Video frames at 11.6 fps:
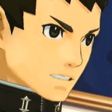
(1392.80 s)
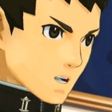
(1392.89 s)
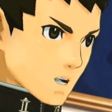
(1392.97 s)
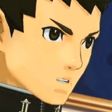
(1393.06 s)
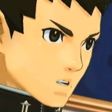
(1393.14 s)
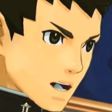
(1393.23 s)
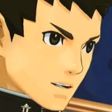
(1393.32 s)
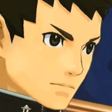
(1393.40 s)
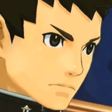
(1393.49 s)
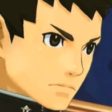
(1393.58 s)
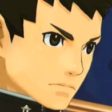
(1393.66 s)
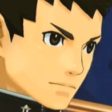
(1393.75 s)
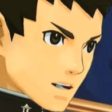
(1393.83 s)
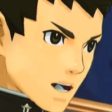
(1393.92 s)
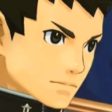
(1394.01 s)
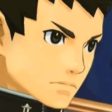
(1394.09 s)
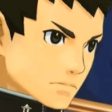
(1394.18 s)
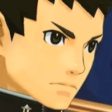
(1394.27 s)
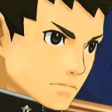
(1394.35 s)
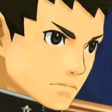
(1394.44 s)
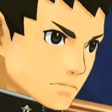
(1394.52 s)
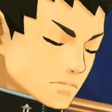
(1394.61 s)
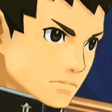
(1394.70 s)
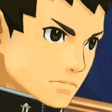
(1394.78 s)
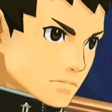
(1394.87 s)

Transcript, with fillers: no reason to take him prisoner, would there?